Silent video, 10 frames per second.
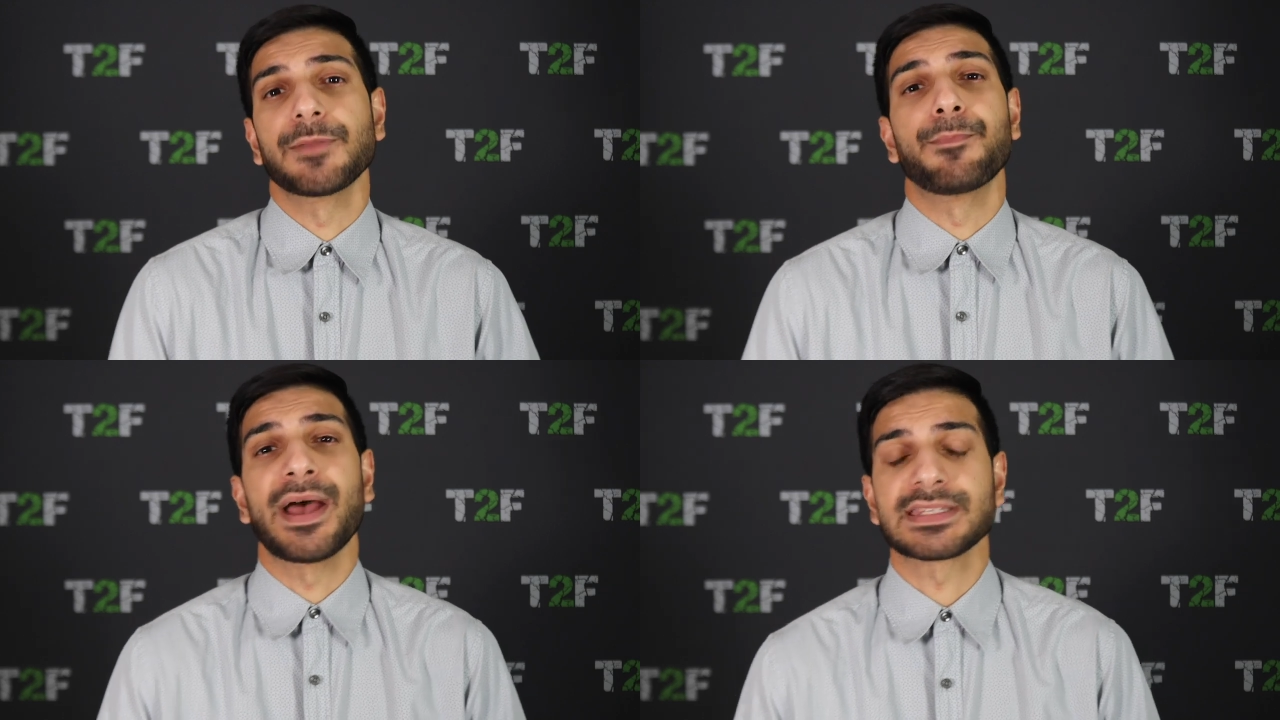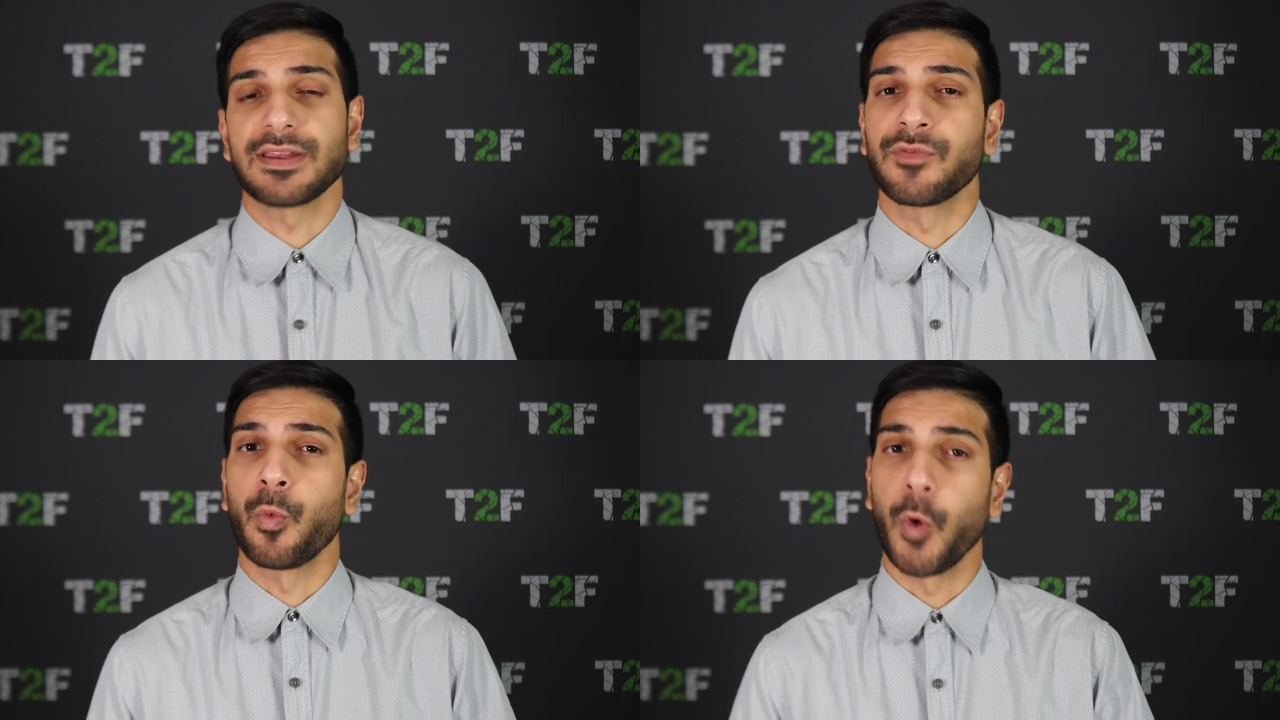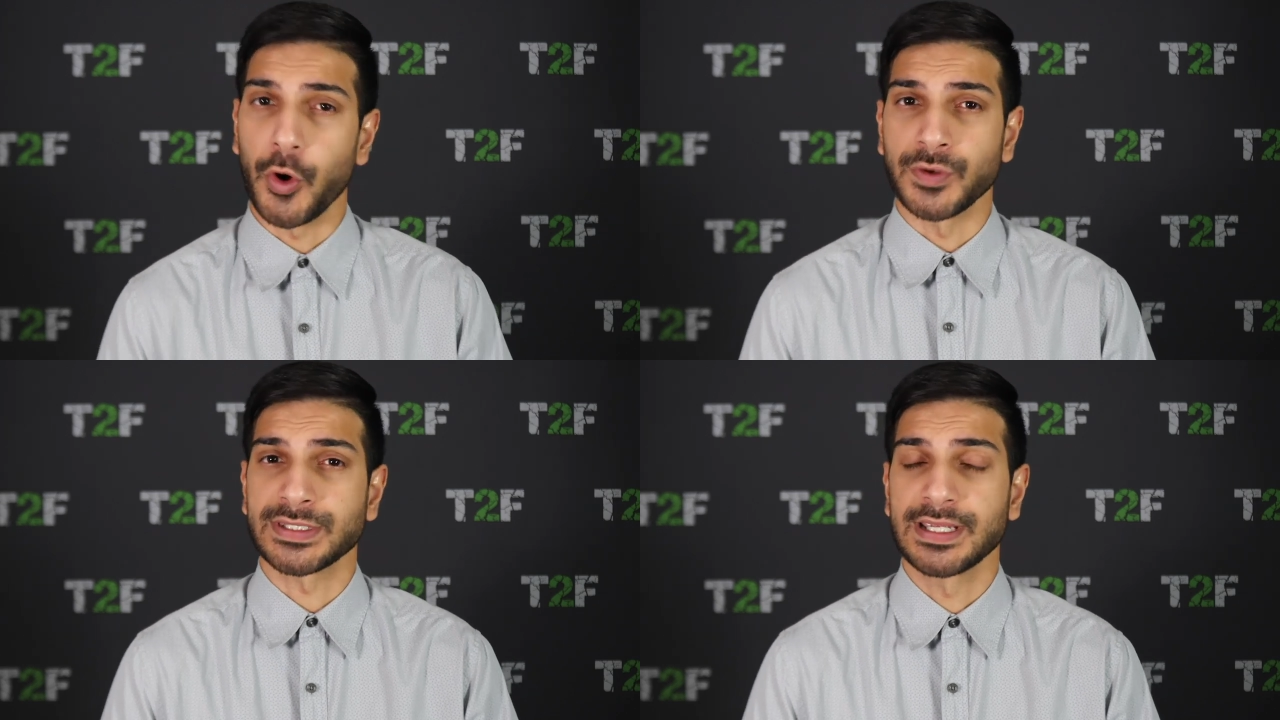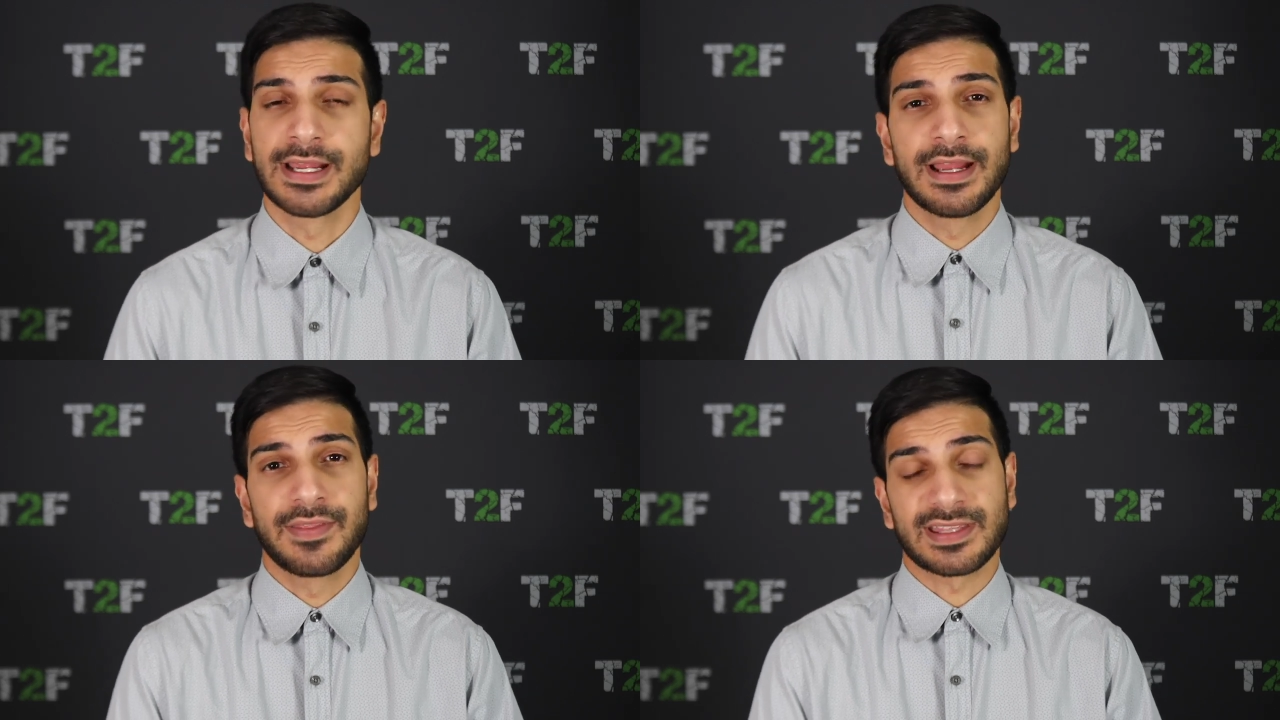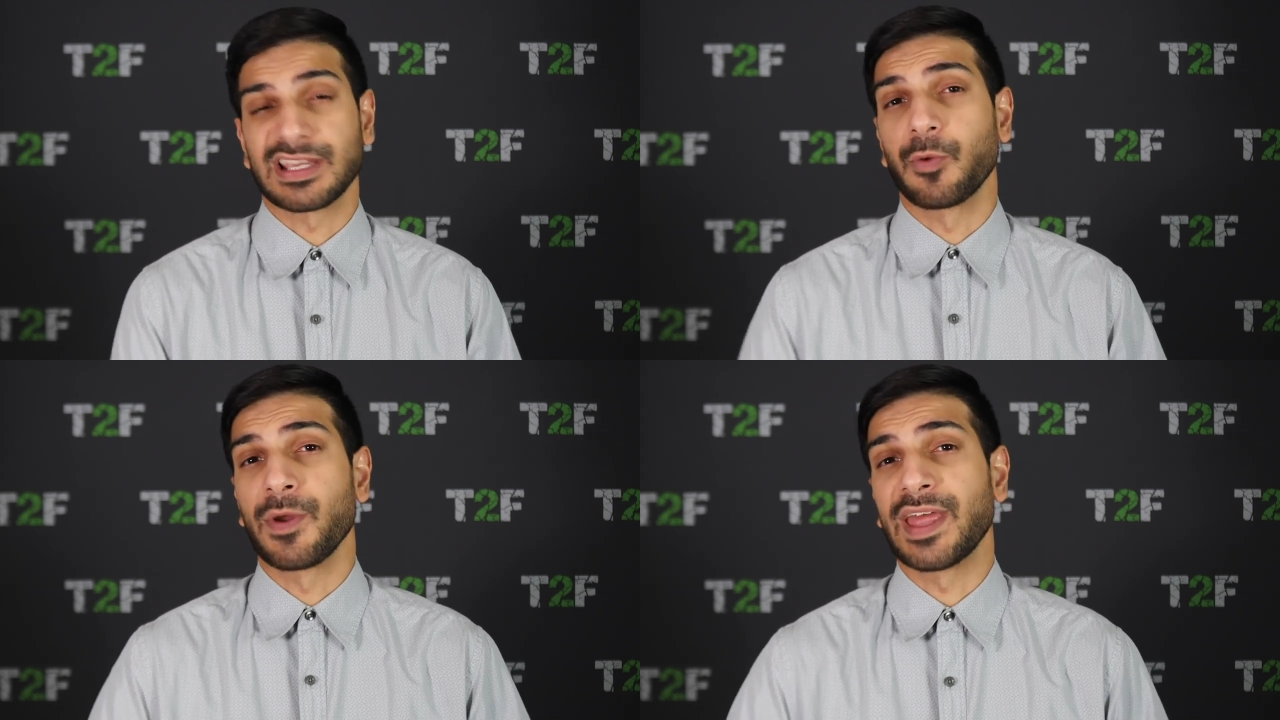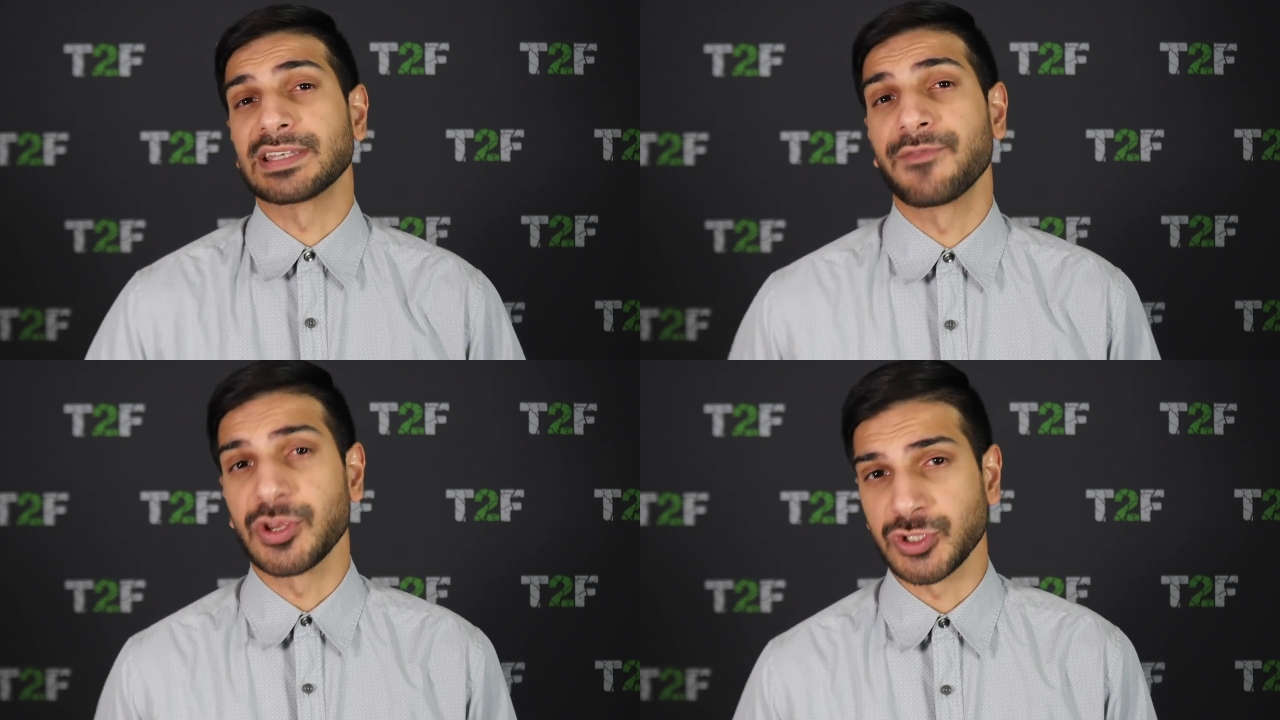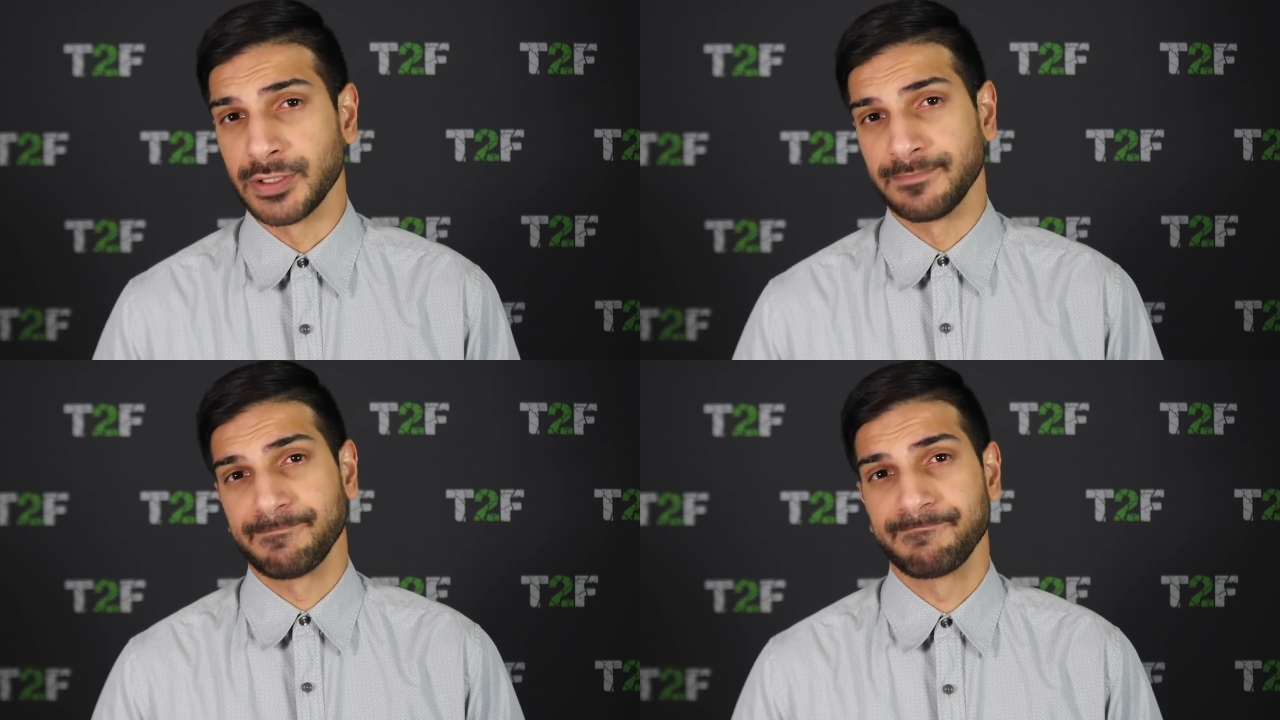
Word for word: the best of the worst that's gonna win that division.